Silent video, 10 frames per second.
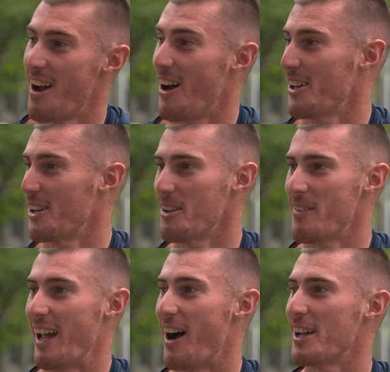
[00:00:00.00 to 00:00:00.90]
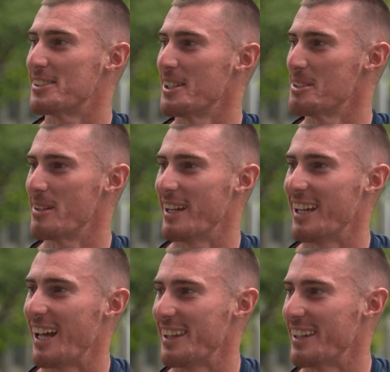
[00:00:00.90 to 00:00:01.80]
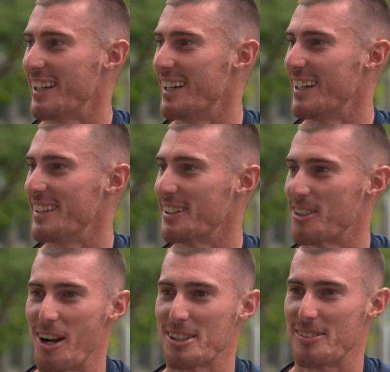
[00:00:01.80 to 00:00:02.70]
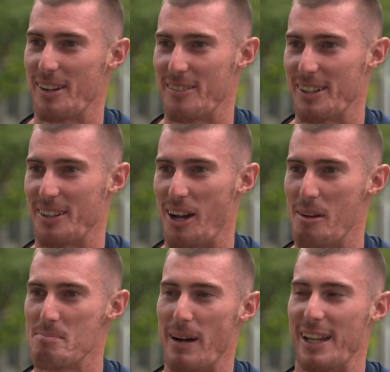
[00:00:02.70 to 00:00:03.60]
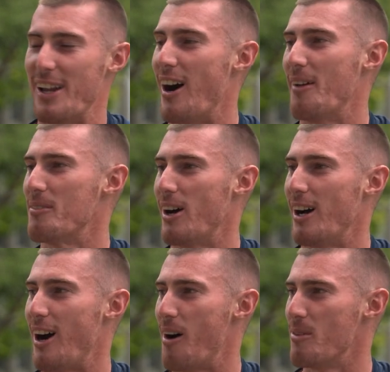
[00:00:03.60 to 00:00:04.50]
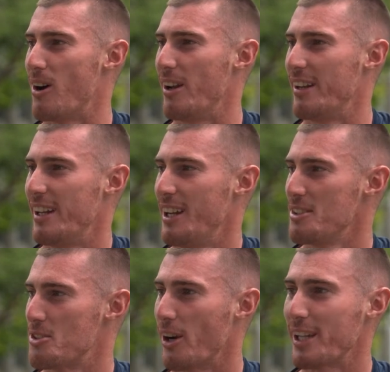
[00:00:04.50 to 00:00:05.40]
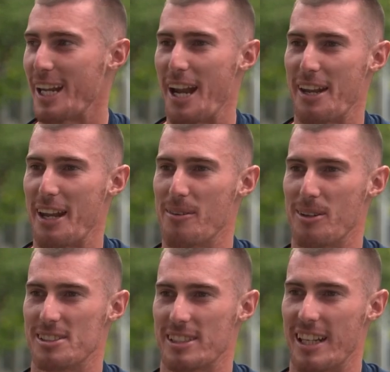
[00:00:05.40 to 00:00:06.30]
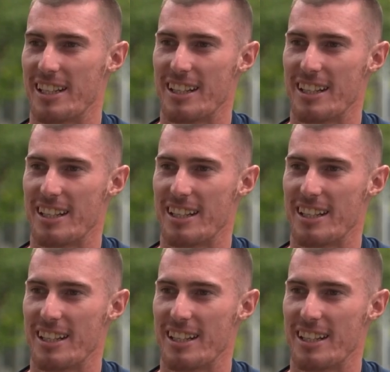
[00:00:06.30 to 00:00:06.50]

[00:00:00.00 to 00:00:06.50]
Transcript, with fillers: I don't know, mate. I seem to be at the, the crux of it every time. But no, I'm not. I'm not trying to get under anyone's skin.